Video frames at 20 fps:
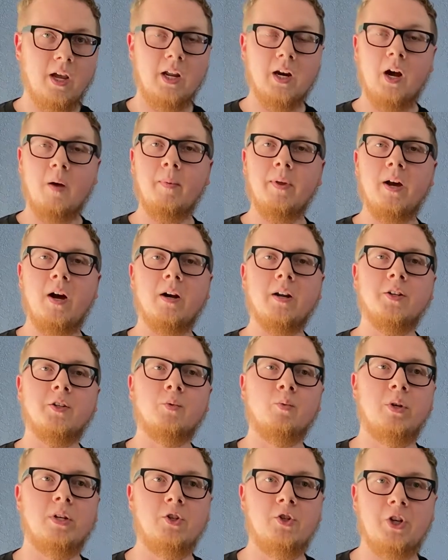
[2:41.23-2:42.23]
And I'll be honest,
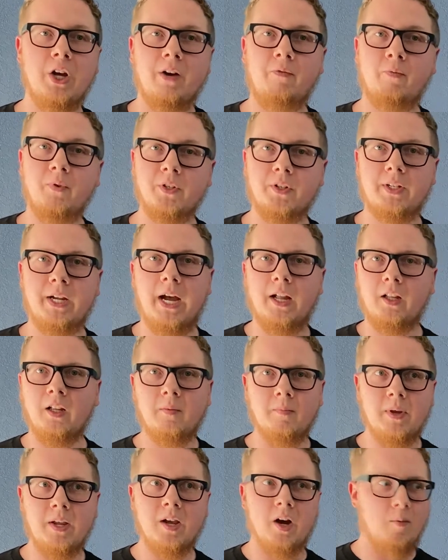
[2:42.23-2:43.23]
when Jeff was
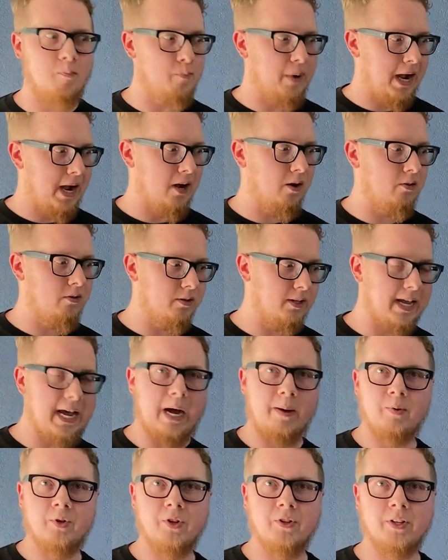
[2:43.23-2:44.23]
telling me about
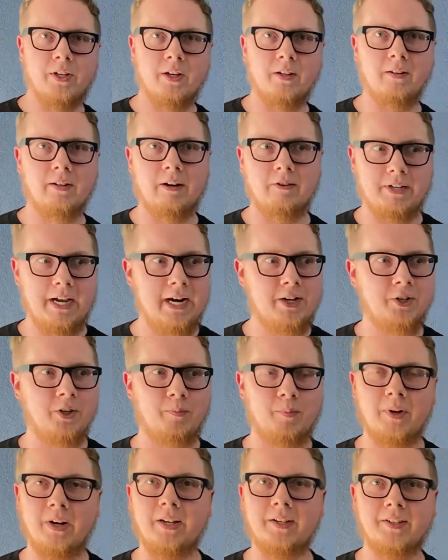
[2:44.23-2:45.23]
Capture the Killer, I was actually
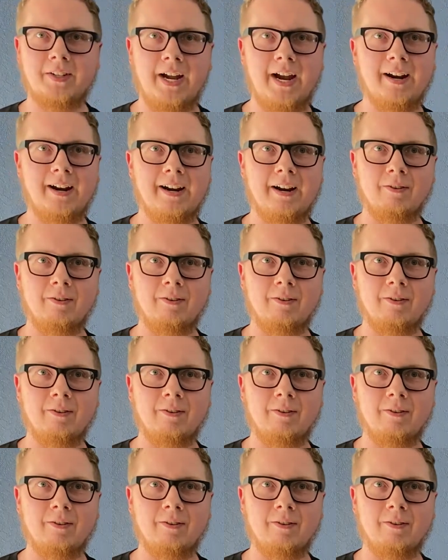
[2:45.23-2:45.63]
pretty excited.